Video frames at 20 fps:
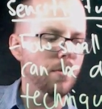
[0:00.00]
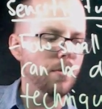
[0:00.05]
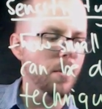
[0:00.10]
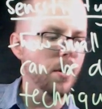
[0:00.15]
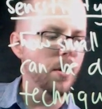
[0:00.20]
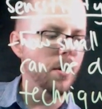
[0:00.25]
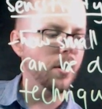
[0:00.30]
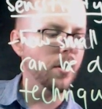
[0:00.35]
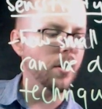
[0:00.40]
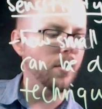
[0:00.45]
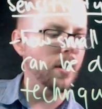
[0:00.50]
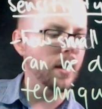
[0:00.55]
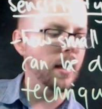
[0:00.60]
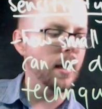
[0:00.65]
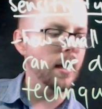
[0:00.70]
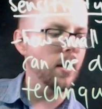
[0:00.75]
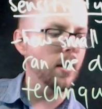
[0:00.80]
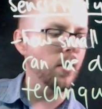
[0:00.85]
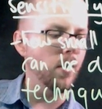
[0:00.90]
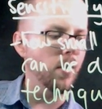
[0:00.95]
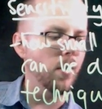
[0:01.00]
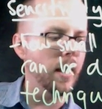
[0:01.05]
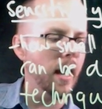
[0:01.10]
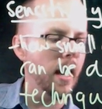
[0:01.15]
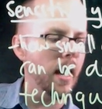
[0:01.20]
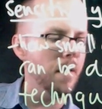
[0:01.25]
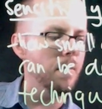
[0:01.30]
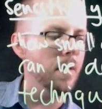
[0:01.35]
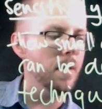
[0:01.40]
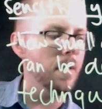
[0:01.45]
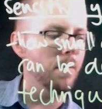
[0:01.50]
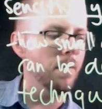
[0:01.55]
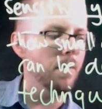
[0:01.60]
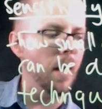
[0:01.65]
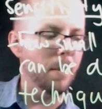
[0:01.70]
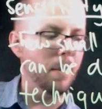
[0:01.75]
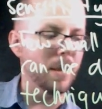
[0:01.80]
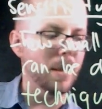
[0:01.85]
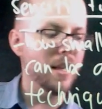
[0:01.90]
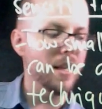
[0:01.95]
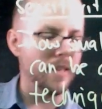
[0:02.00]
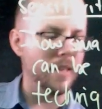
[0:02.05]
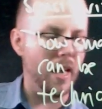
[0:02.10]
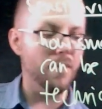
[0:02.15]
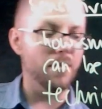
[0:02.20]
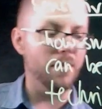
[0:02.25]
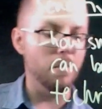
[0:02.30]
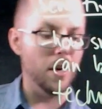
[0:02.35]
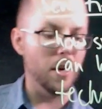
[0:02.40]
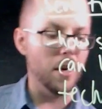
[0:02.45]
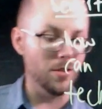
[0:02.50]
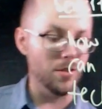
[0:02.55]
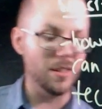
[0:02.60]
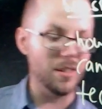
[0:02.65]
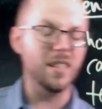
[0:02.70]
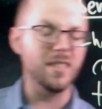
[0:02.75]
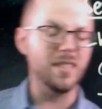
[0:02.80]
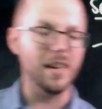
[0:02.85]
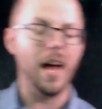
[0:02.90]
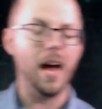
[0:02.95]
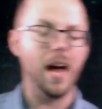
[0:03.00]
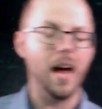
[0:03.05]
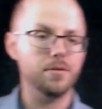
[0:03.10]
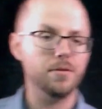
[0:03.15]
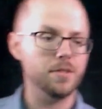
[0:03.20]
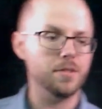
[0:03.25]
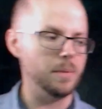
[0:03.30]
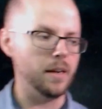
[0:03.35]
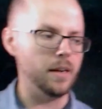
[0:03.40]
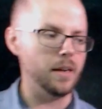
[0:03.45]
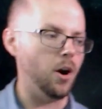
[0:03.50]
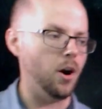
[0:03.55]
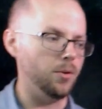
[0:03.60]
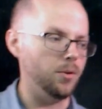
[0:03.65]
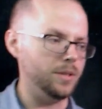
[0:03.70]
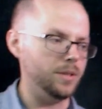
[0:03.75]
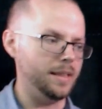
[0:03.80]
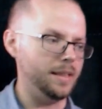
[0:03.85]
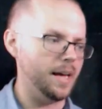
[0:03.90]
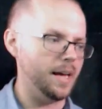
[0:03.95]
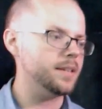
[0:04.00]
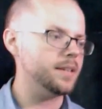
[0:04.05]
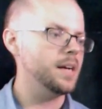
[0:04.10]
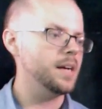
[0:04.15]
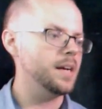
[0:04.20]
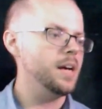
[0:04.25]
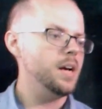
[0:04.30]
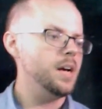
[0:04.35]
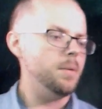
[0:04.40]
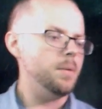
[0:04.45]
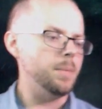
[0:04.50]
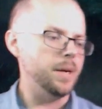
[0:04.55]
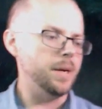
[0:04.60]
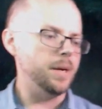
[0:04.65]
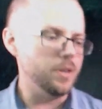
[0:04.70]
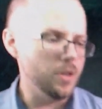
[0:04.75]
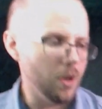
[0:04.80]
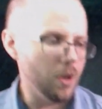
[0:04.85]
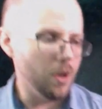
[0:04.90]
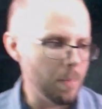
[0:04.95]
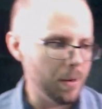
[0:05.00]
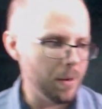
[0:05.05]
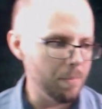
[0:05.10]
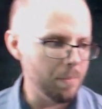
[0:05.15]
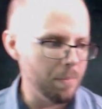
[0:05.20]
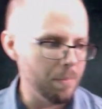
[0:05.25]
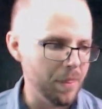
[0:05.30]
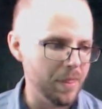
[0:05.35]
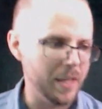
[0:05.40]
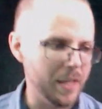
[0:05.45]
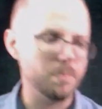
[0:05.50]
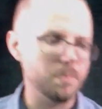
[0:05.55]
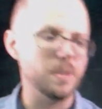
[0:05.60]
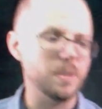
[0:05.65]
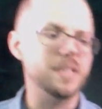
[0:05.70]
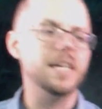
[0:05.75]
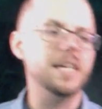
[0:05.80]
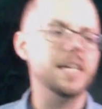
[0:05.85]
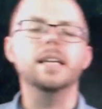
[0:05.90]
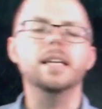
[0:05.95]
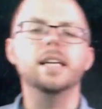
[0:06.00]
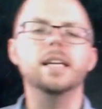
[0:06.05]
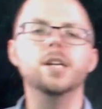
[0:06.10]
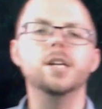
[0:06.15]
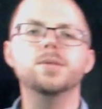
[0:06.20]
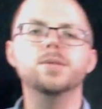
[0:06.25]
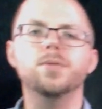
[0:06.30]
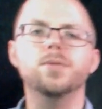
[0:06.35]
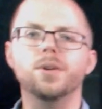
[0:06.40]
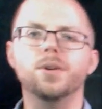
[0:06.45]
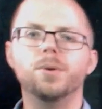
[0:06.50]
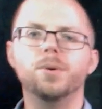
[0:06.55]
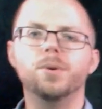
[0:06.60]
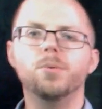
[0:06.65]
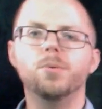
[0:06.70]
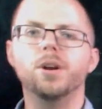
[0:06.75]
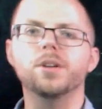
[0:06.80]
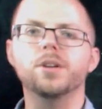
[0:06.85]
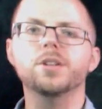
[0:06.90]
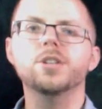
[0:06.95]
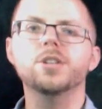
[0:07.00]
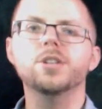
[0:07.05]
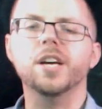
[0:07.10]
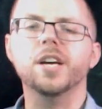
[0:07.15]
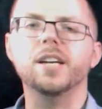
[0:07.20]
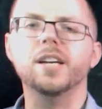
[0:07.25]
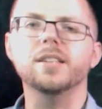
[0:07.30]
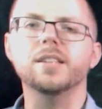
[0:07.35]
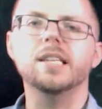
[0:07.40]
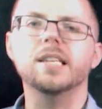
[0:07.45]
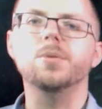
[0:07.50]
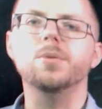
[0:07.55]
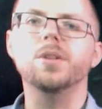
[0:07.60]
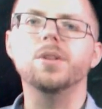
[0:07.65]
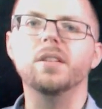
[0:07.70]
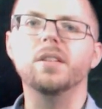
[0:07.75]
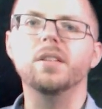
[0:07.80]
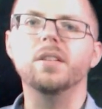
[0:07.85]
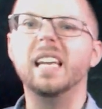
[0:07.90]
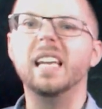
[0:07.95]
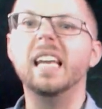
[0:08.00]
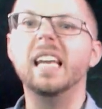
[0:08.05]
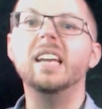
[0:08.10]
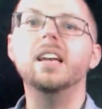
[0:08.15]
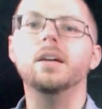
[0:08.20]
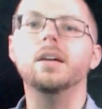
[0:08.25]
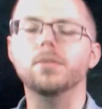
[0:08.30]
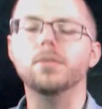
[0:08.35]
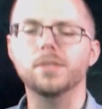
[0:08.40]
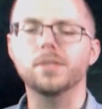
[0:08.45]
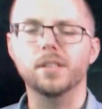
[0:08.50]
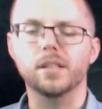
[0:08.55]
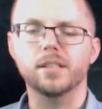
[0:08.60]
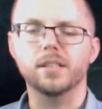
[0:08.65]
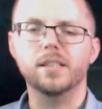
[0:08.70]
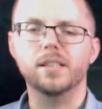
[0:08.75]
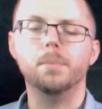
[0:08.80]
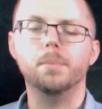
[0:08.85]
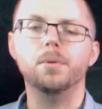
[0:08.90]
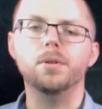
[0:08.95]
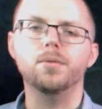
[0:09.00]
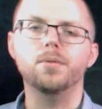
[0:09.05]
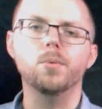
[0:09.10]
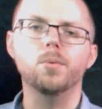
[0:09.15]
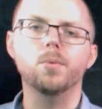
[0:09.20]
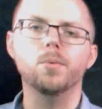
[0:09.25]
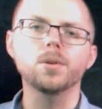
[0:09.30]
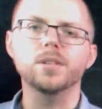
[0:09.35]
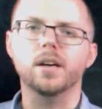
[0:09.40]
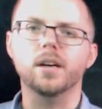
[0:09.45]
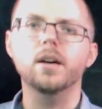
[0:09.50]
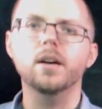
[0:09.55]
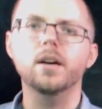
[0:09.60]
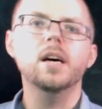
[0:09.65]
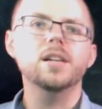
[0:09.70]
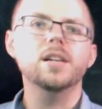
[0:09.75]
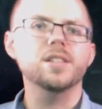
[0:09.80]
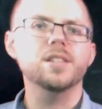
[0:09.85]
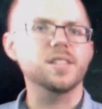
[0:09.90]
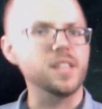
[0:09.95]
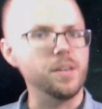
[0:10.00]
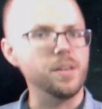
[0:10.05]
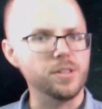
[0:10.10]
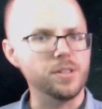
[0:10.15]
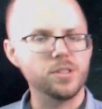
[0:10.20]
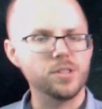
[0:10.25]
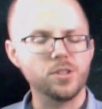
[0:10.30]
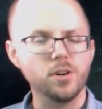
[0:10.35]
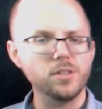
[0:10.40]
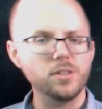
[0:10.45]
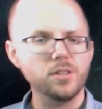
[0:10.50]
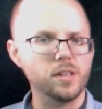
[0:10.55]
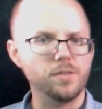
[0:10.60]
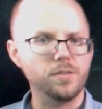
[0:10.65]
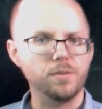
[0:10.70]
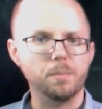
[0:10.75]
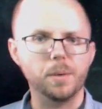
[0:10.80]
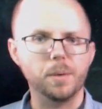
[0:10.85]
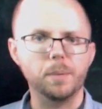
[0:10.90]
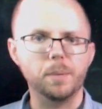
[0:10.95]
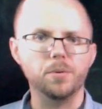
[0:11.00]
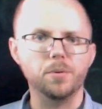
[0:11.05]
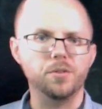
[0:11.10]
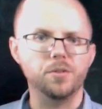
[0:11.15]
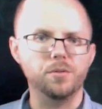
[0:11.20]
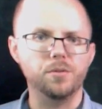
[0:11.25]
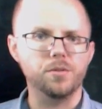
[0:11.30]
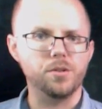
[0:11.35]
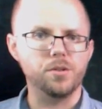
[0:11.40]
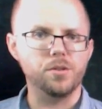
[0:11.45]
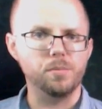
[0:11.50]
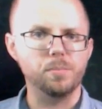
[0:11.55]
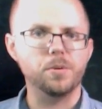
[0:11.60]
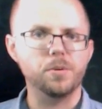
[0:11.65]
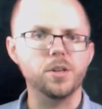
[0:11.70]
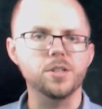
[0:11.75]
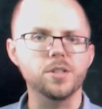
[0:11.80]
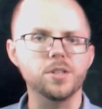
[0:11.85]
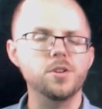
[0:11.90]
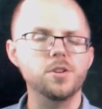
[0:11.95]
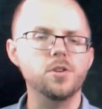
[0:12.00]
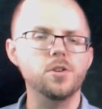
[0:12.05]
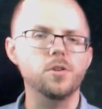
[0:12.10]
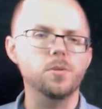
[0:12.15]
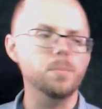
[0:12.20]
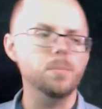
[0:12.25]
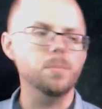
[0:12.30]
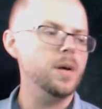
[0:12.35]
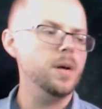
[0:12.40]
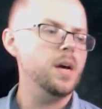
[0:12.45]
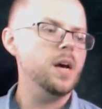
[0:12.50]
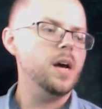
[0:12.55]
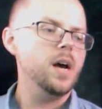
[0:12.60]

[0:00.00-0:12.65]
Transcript: mercury or cadmium. I mean, these are heavy metals. It doesn't have to be only that, but, you know, but, but that's particularly useful. If we want to check and see the, the lead levels in a sample of water to see if it's toxic for people to, to consume,